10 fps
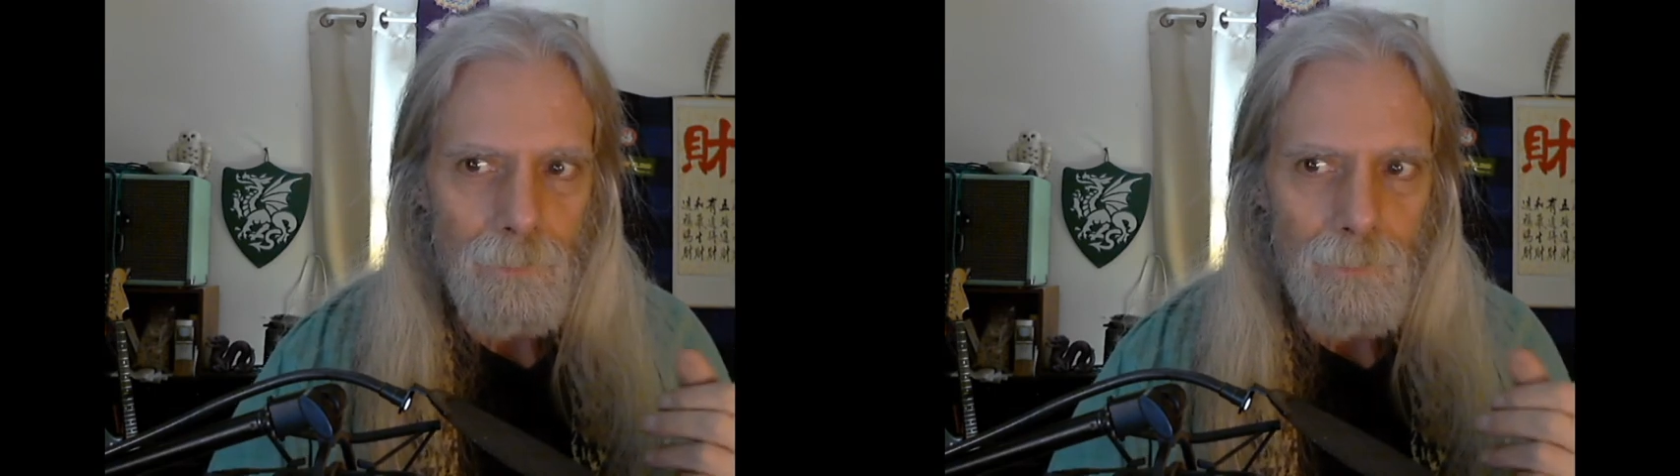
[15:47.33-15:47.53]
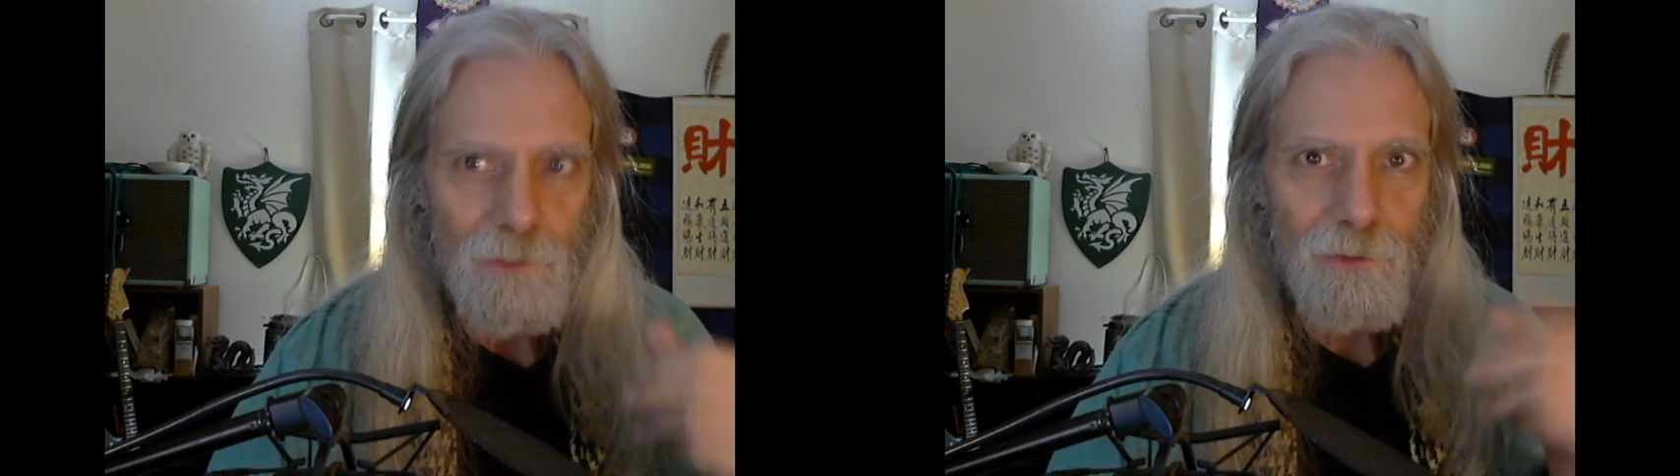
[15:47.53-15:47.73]

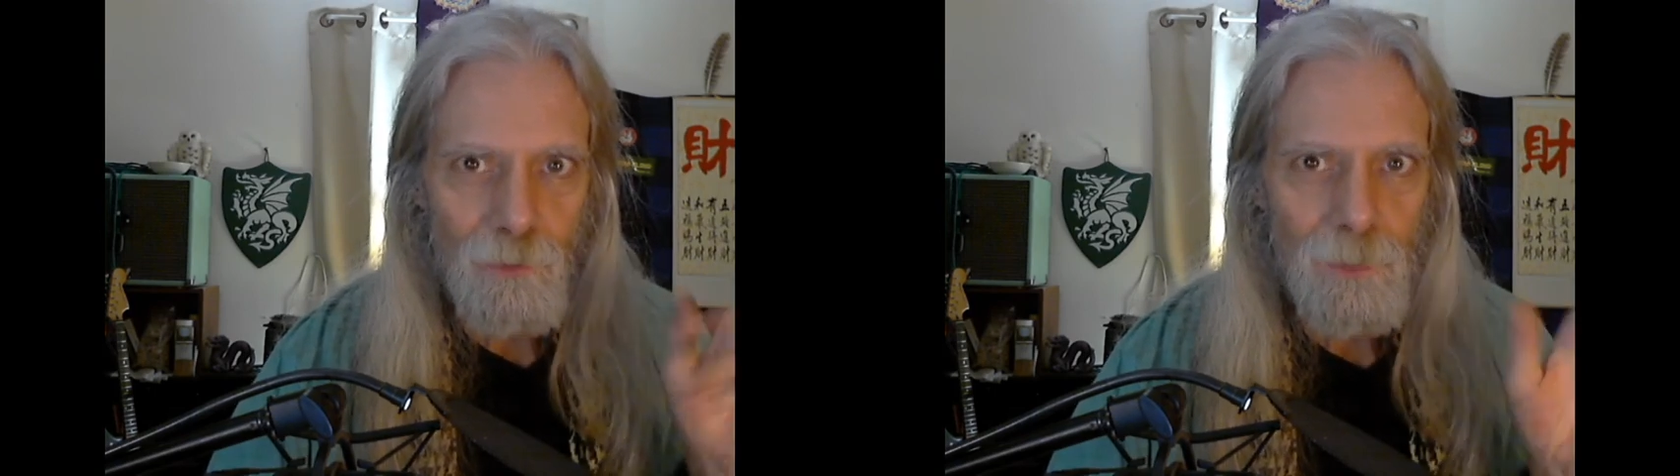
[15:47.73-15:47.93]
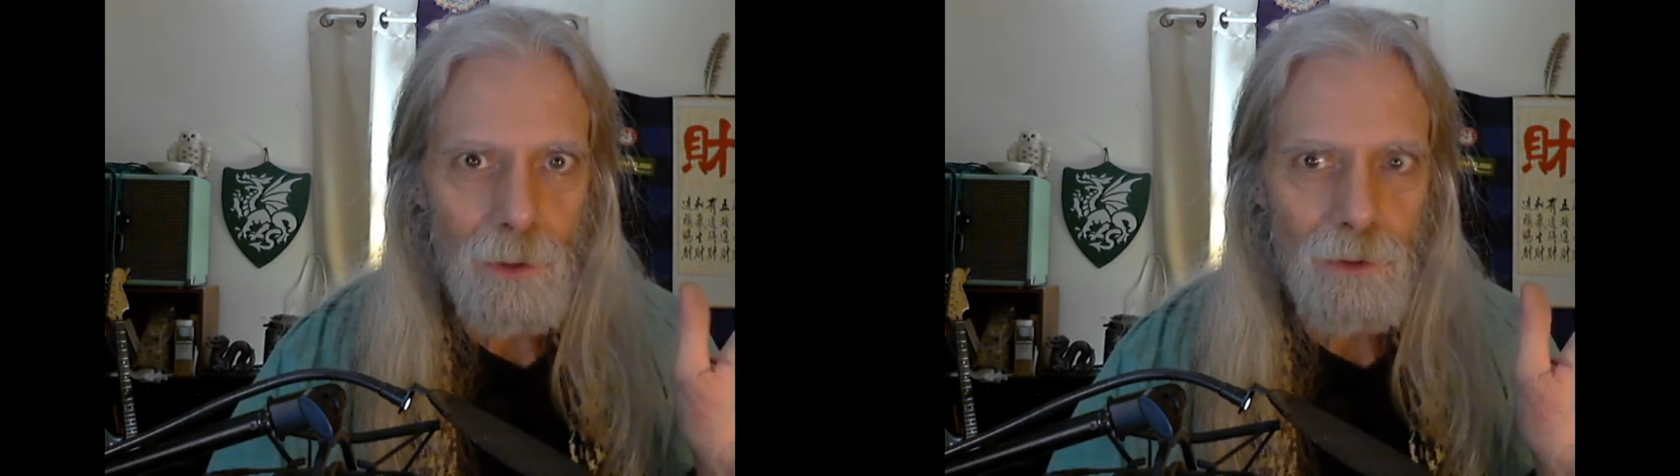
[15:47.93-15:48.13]
It's to
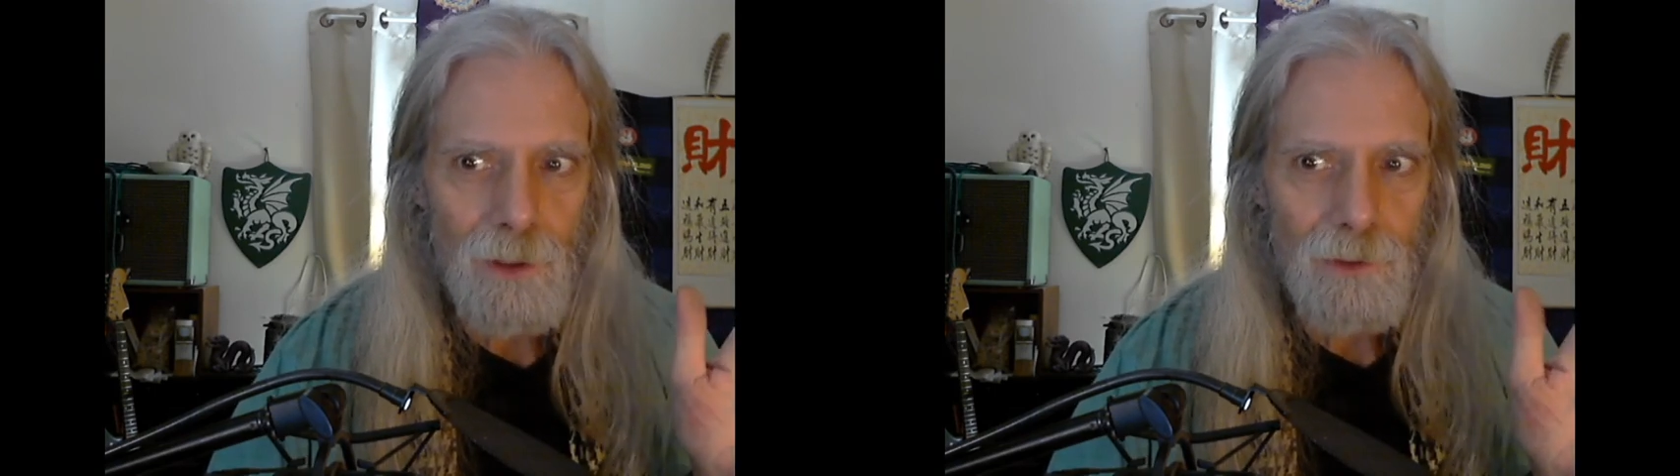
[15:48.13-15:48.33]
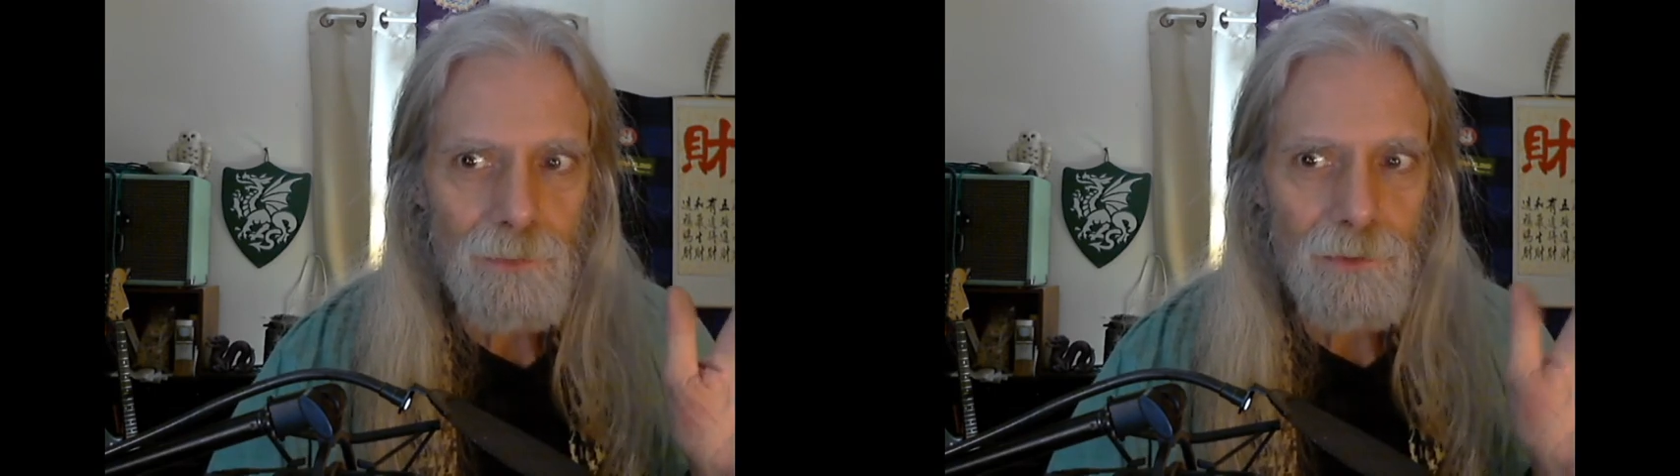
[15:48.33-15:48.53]
be able to,
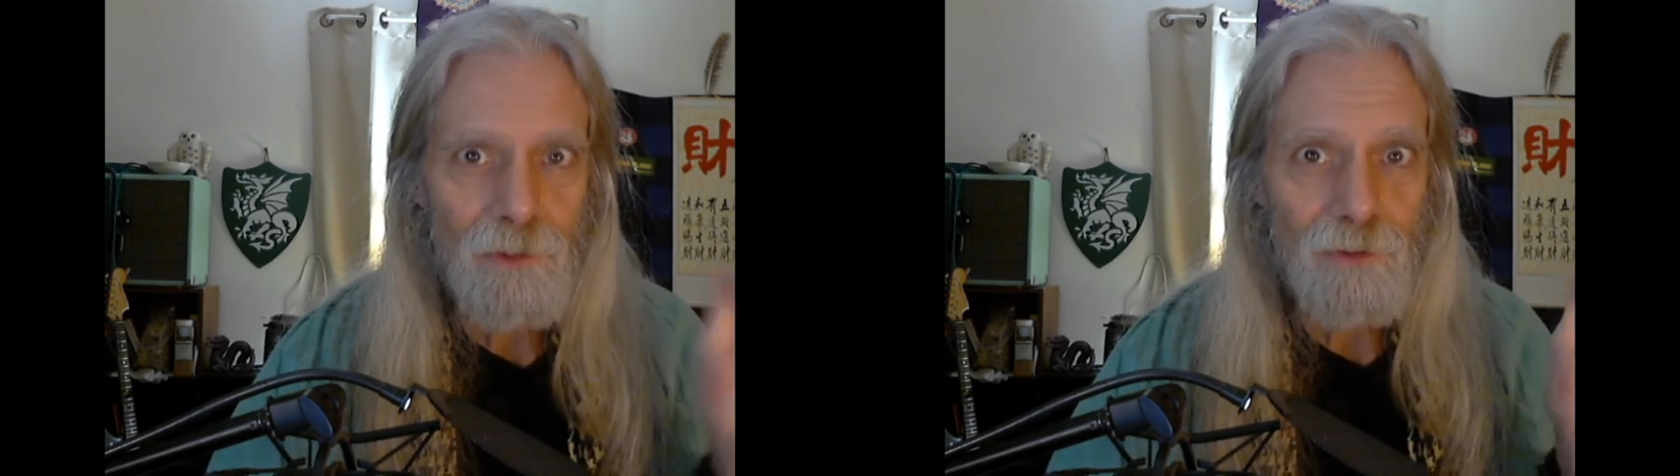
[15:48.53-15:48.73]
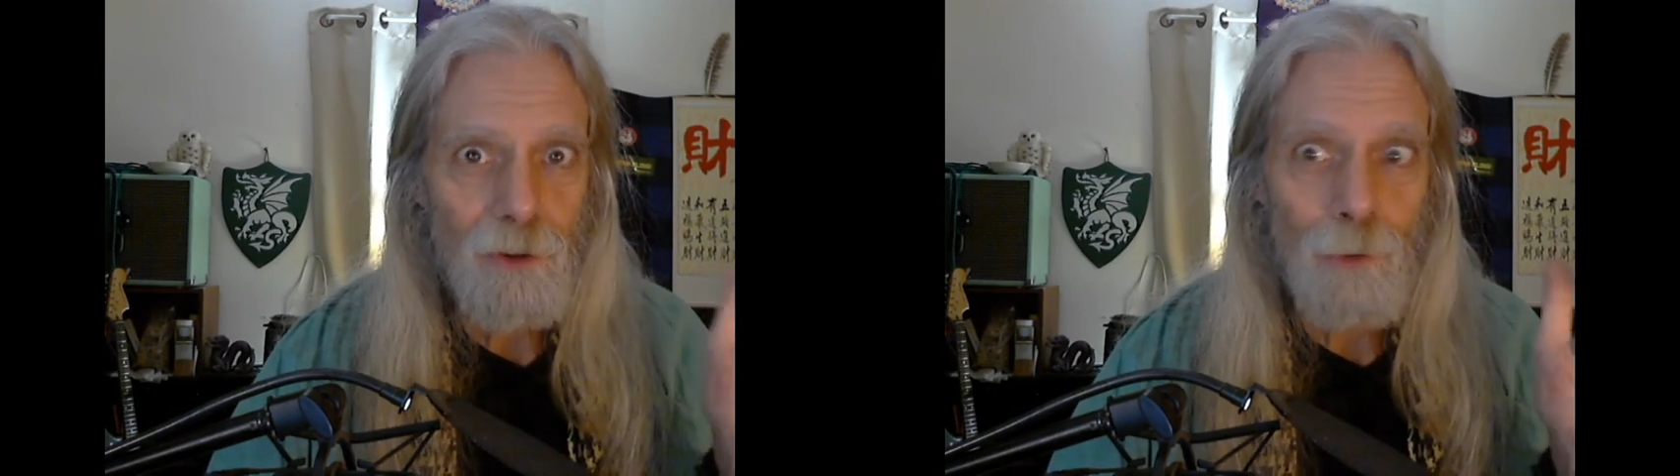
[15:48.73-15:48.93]
it's to
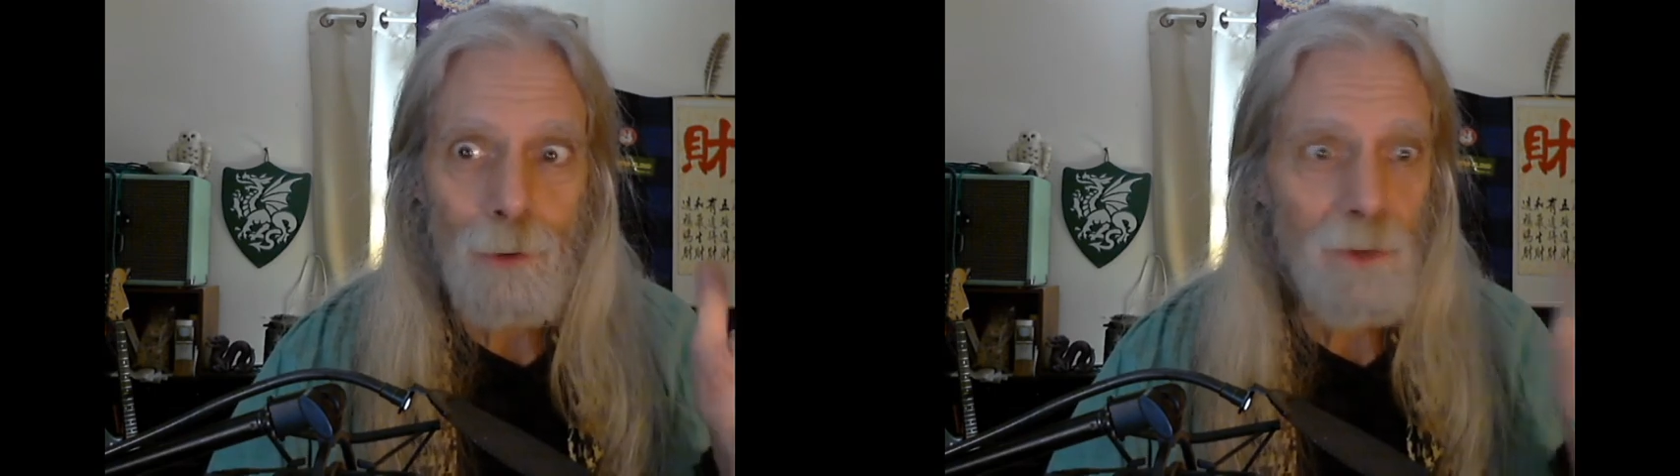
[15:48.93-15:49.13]
show them